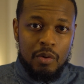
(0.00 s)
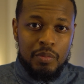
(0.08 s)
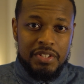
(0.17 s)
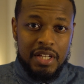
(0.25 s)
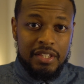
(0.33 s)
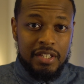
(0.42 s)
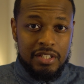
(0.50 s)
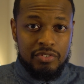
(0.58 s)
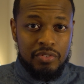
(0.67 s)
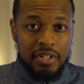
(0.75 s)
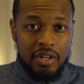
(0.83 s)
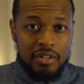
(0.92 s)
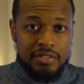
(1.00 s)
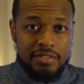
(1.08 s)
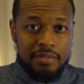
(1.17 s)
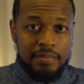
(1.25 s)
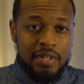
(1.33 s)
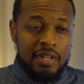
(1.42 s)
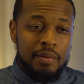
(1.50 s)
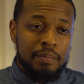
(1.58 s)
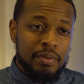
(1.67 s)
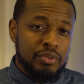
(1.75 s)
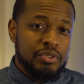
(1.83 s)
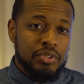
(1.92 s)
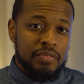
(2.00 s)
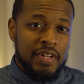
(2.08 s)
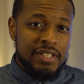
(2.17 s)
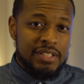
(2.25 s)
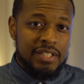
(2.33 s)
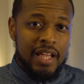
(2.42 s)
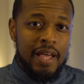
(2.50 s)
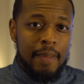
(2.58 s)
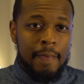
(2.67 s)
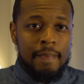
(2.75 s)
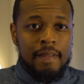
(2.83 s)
which I think is really awesome. Bluetooth has not